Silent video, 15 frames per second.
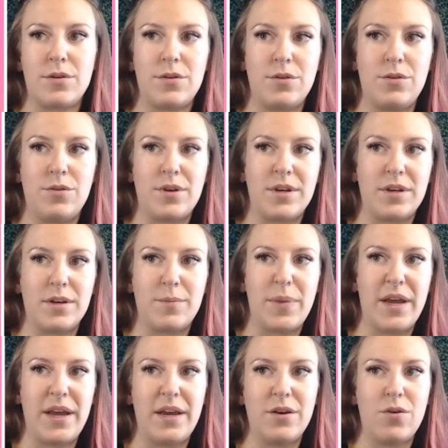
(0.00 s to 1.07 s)
You can
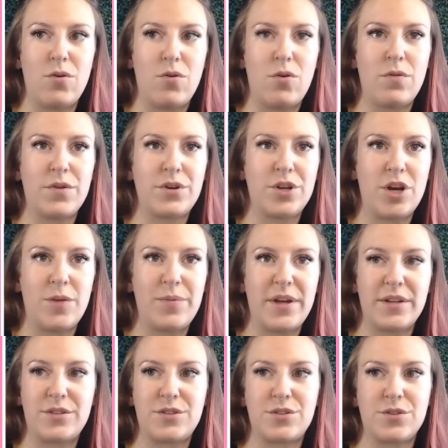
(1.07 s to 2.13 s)
paint over top
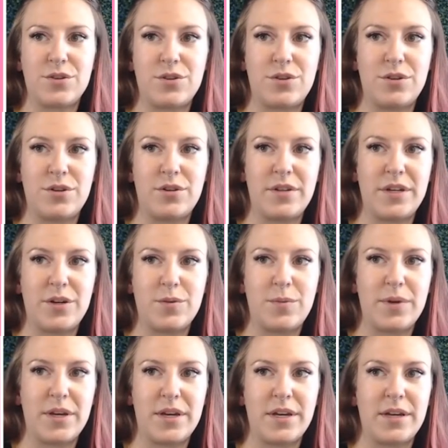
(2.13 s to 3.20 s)
that circle a little
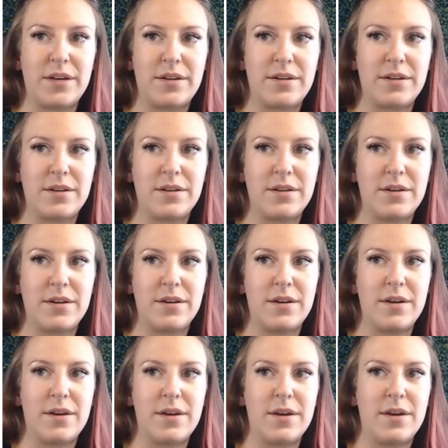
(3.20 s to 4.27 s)
bit.
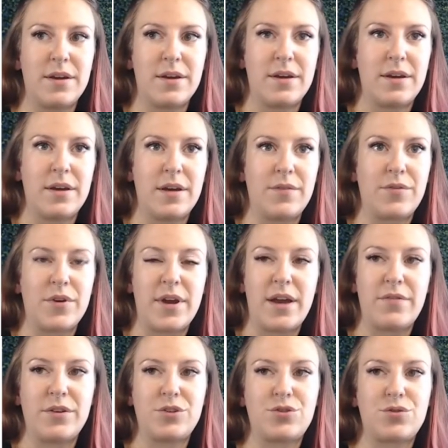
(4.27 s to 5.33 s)
If you're
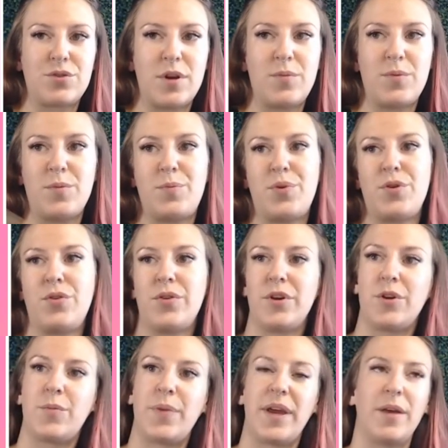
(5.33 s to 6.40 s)
having trouble pulling
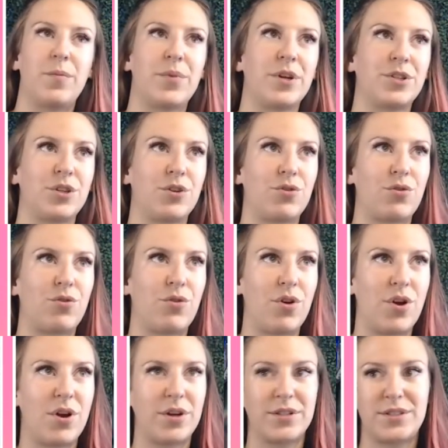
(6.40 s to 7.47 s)
your paintbrush
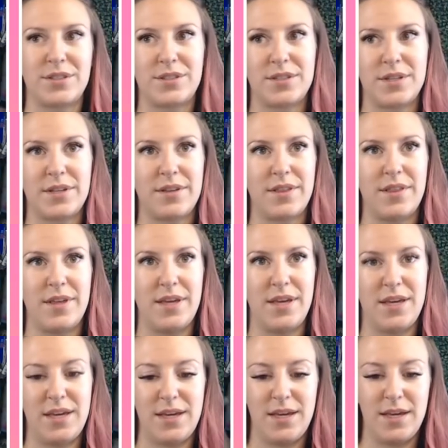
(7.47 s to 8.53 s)
across
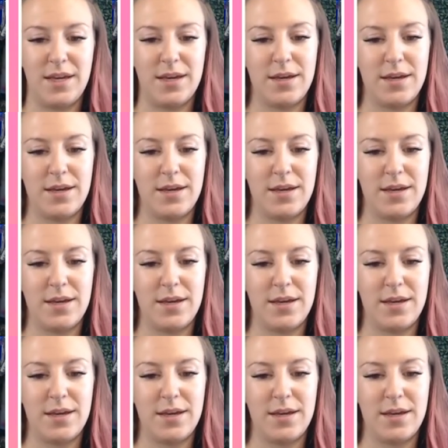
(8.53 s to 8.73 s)
the